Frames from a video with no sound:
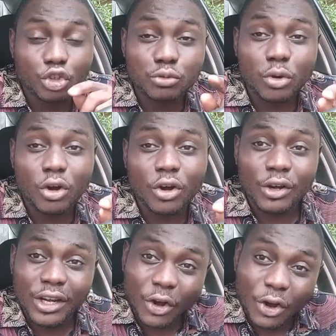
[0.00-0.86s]
Much
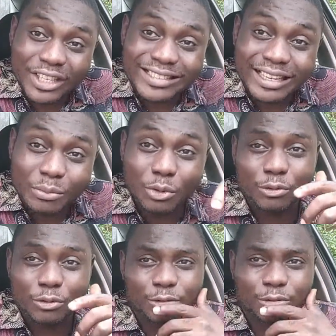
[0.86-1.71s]
more on the
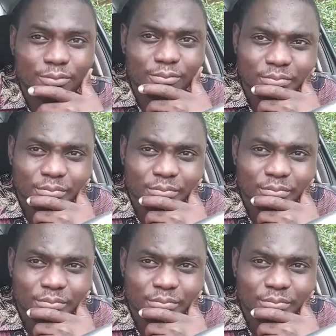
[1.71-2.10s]
same roof.